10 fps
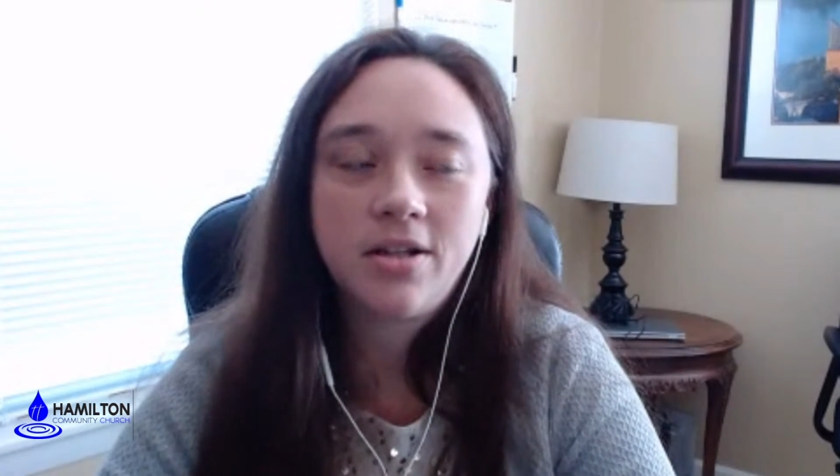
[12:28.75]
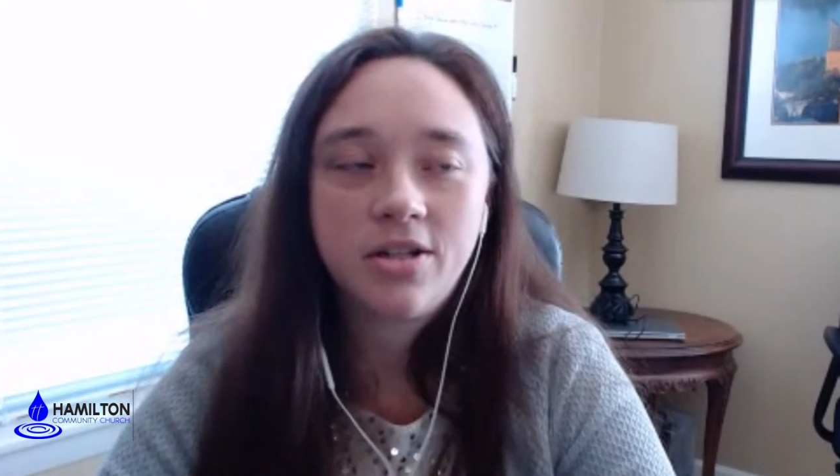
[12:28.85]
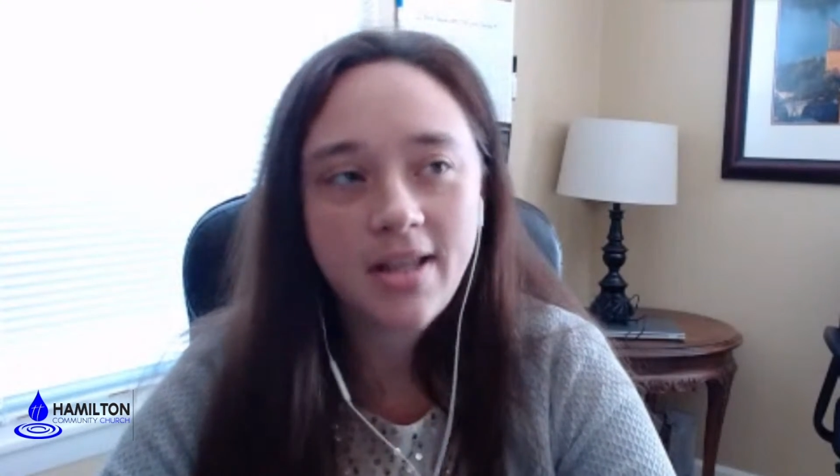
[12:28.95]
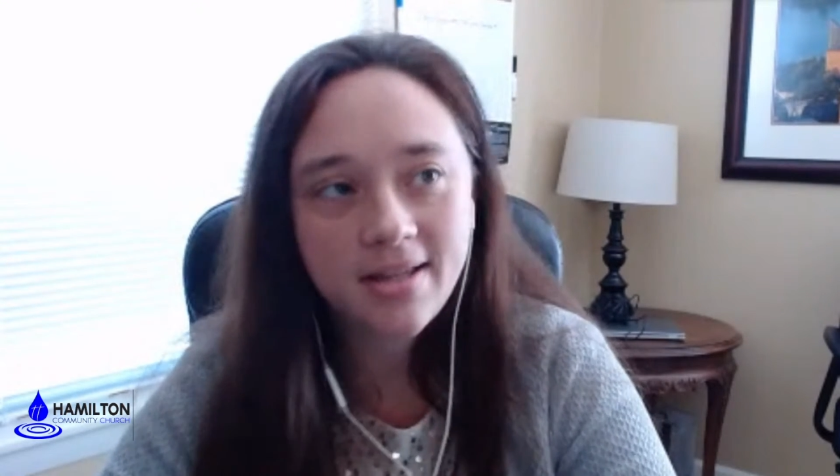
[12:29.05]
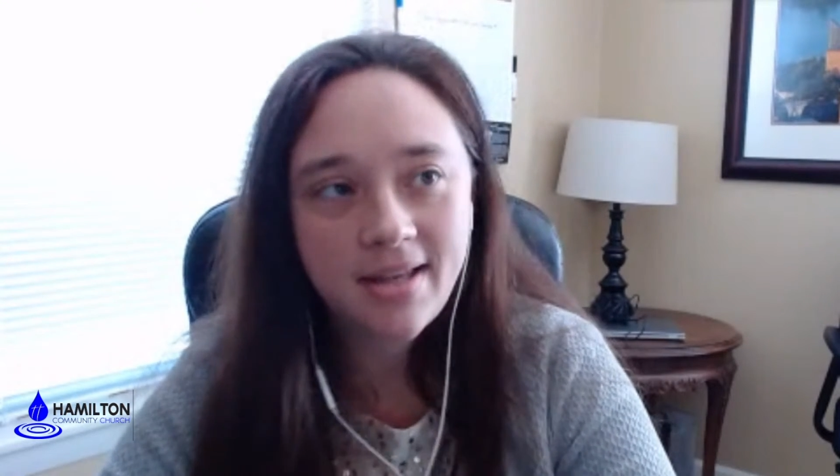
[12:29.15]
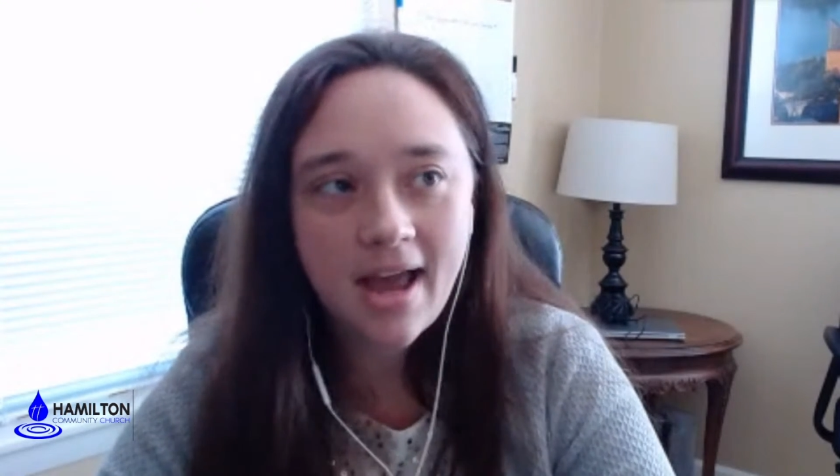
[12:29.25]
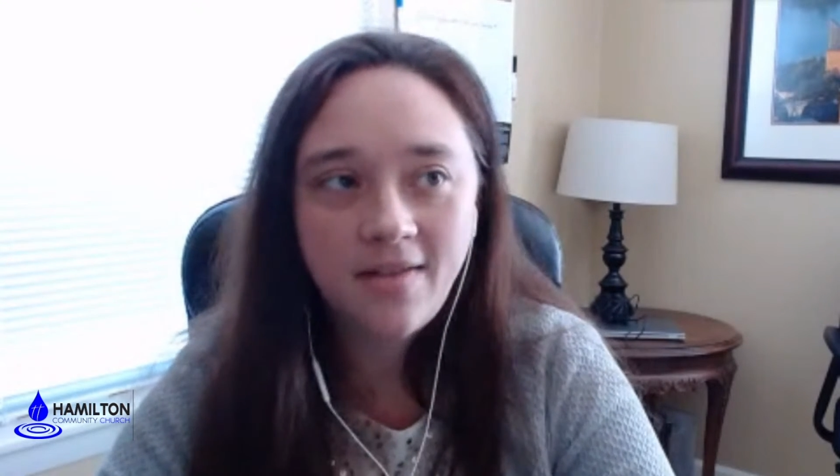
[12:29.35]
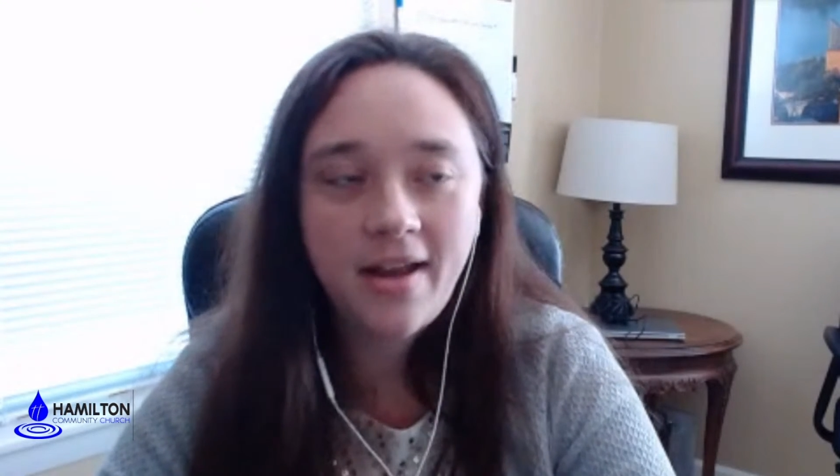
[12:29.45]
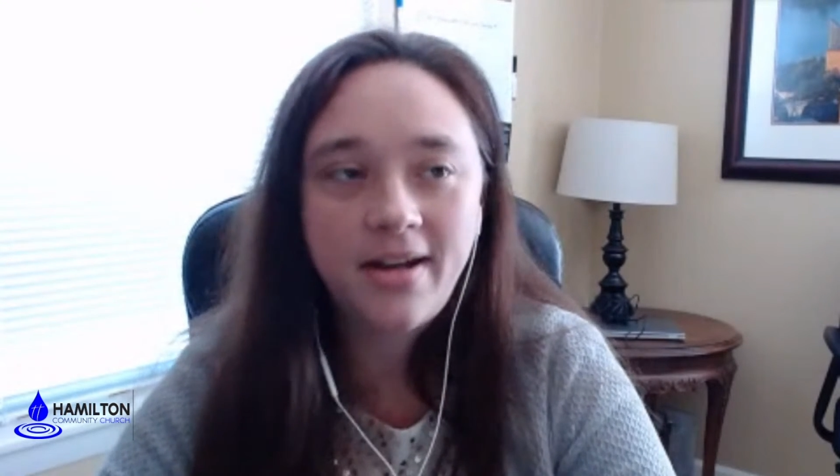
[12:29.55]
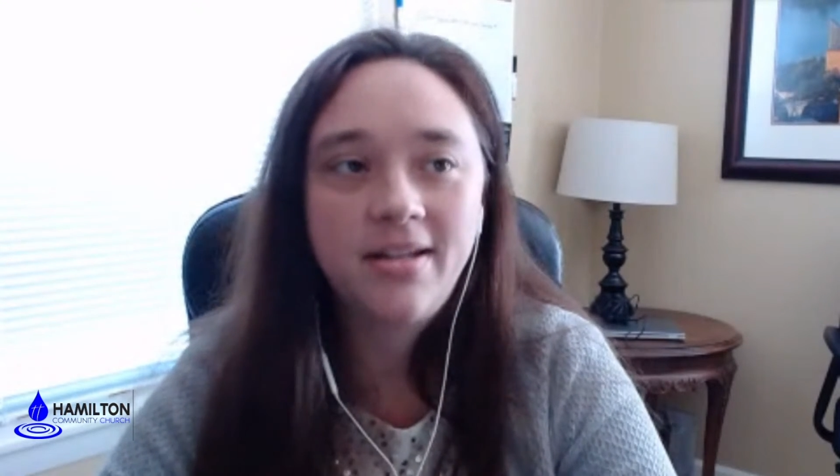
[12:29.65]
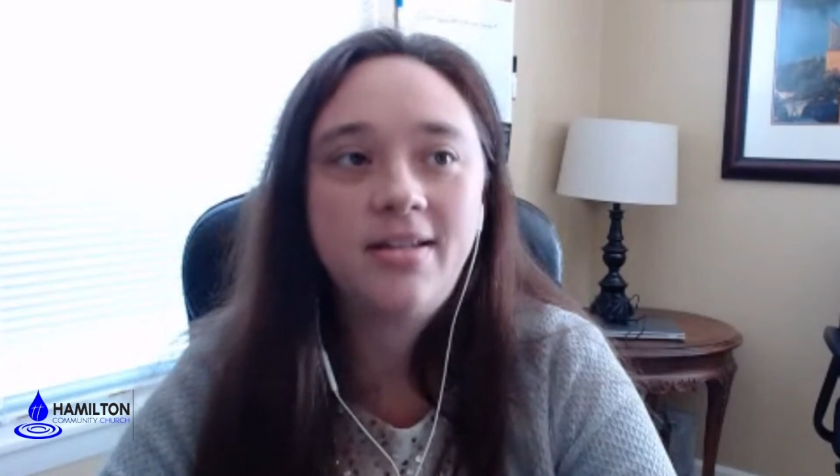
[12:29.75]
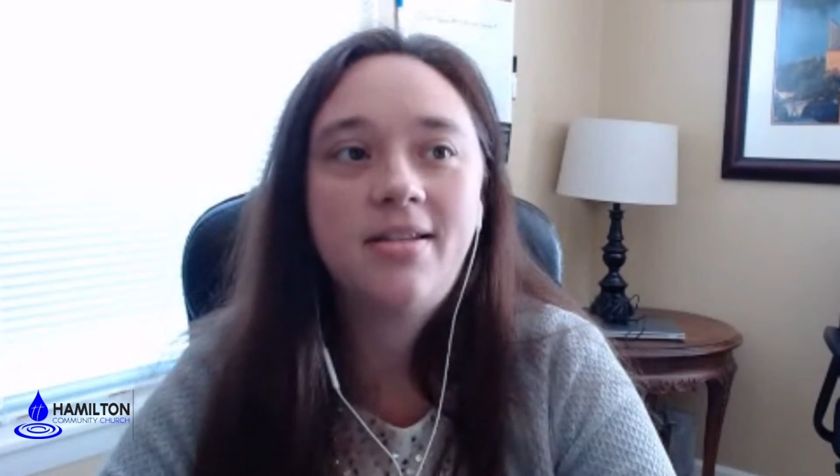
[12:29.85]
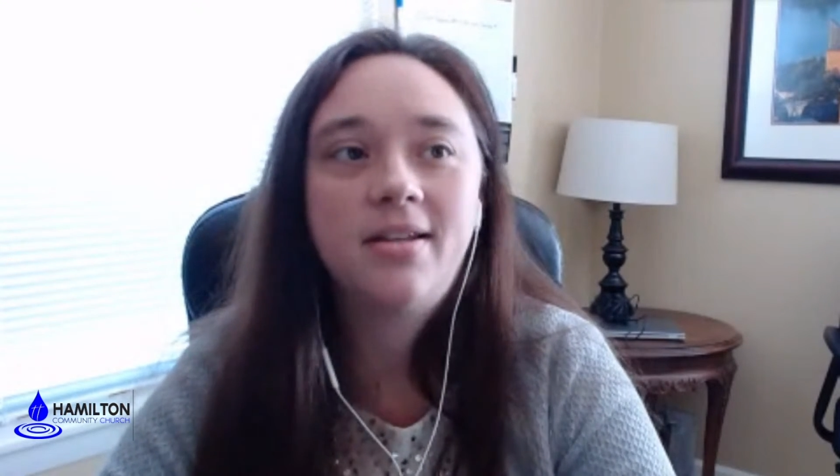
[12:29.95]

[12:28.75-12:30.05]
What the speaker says: less Adventists,